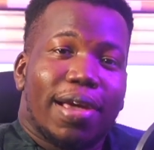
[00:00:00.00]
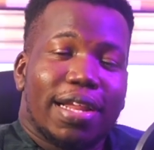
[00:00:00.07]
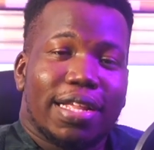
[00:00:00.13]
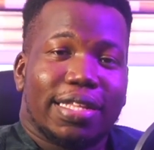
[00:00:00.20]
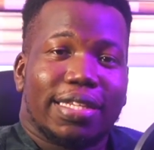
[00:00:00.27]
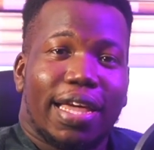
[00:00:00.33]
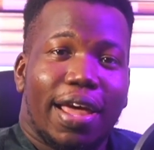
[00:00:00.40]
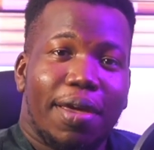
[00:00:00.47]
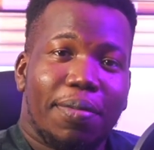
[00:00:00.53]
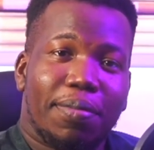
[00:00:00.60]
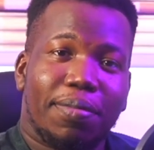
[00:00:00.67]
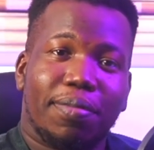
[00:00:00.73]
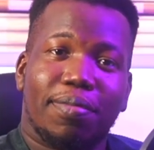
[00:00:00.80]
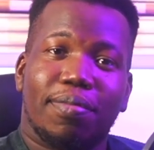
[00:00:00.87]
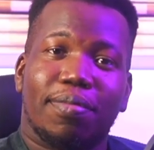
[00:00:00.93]
At the
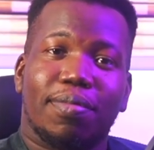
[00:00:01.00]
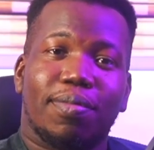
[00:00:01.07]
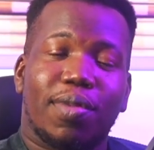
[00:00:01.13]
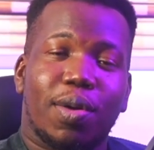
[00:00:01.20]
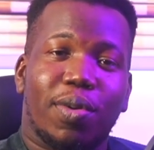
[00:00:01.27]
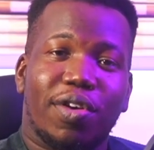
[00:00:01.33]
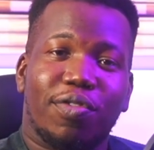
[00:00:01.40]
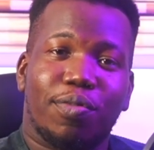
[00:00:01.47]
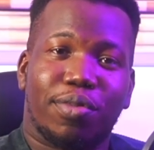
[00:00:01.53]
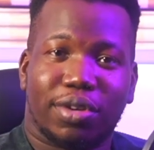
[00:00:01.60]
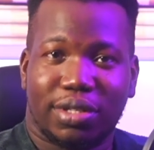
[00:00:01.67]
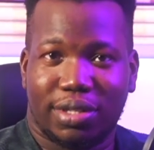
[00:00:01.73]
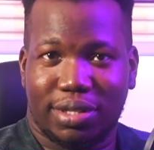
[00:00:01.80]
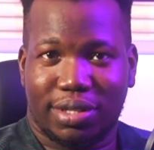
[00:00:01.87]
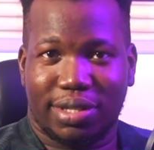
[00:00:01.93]
time my wife
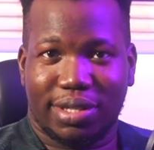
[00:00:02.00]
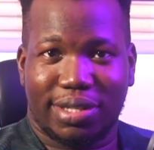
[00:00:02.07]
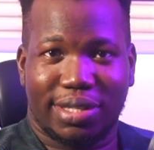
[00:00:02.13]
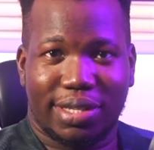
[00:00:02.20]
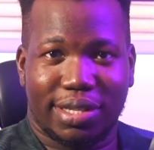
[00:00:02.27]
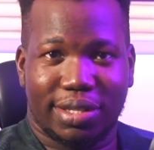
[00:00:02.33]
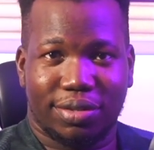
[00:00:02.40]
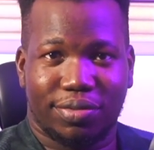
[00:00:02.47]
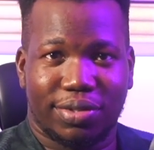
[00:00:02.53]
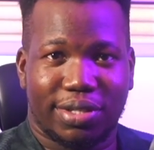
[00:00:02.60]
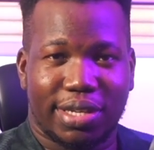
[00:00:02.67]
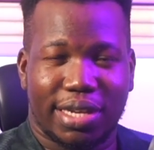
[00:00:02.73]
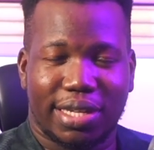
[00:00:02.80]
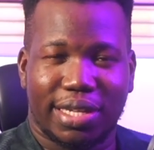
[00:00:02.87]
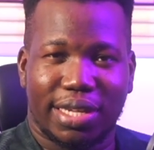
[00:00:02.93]
bought these things
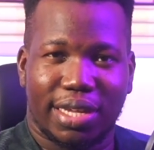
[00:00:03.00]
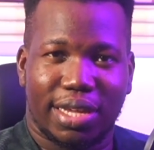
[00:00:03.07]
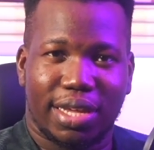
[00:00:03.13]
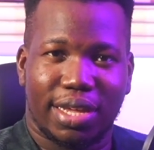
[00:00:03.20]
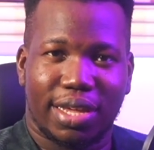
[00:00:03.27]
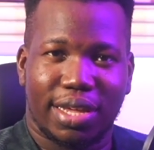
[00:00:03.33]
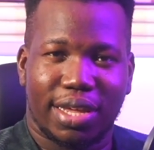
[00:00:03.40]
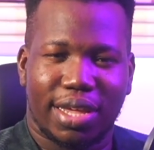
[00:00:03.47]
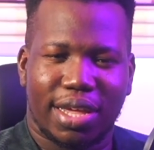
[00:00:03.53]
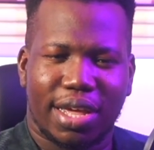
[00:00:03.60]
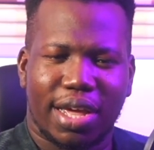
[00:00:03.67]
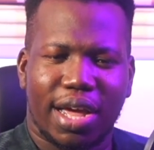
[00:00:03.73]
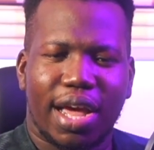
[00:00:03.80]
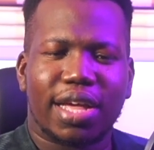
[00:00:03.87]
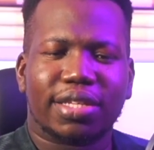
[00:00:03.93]
recently,
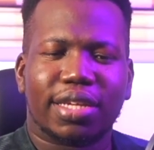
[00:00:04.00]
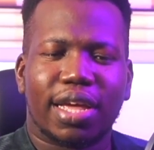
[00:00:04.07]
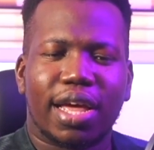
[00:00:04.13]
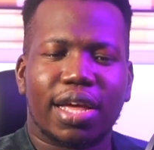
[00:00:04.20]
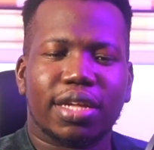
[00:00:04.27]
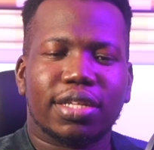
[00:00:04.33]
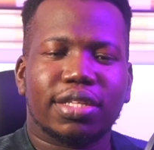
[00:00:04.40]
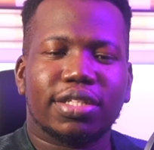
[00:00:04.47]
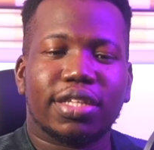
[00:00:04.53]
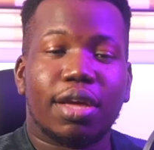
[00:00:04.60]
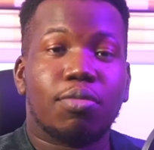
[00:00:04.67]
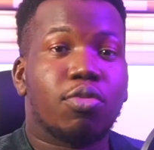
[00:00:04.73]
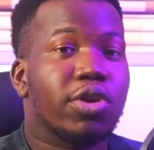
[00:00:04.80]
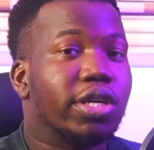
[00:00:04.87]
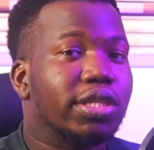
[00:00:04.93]
I said, is
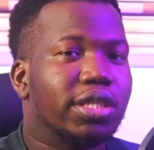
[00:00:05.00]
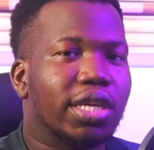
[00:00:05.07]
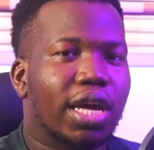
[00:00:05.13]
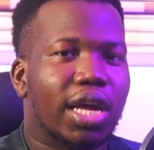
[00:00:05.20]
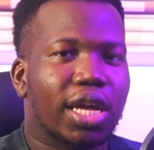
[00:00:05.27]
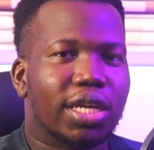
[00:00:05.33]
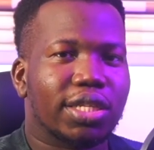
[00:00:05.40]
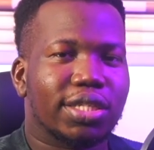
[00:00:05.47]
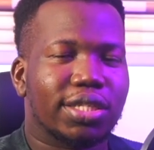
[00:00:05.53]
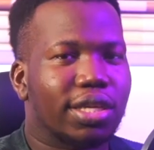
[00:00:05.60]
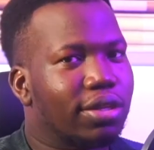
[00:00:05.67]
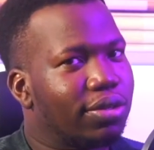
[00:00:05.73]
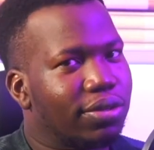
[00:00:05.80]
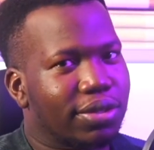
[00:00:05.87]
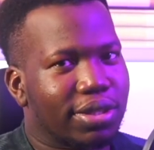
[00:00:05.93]
there more in the car? She
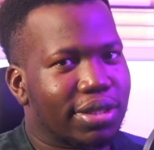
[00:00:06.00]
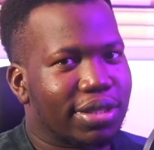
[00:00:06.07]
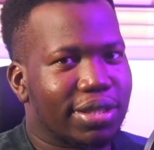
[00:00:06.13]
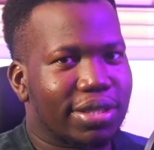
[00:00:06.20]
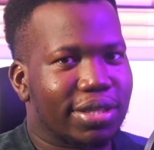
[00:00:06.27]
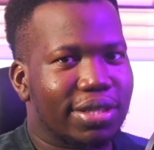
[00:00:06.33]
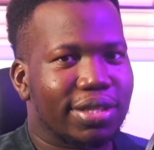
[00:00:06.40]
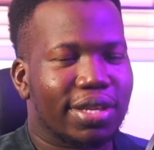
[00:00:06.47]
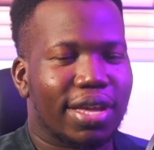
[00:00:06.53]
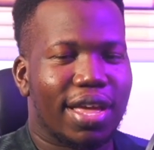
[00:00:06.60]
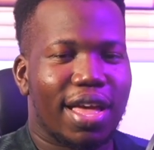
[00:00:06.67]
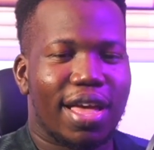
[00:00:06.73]
said, no, this is it.